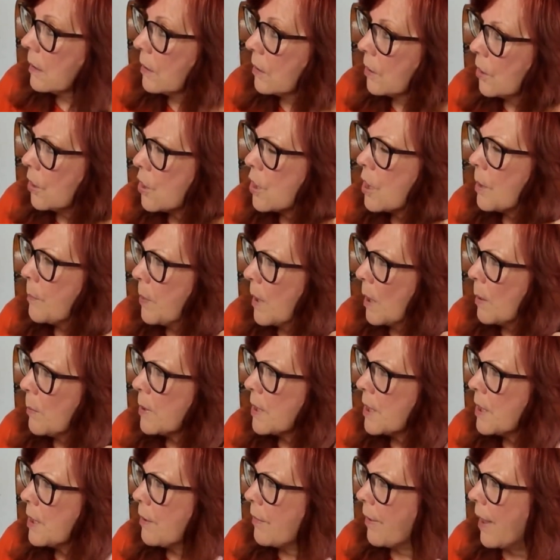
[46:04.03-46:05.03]
you should be able
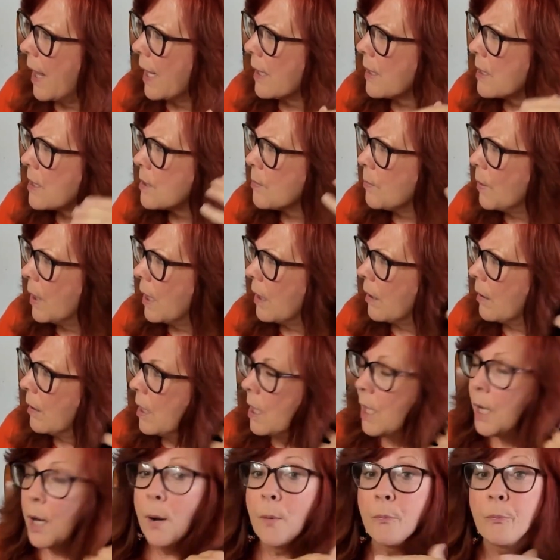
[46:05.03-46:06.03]
to do that as well.
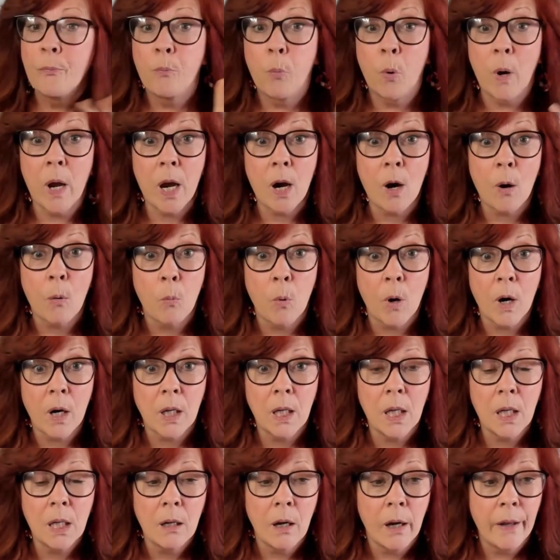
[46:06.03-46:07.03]
We are
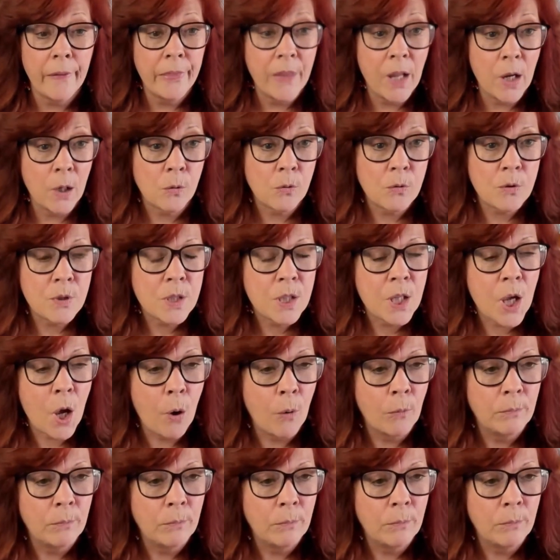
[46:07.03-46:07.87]
working on those, so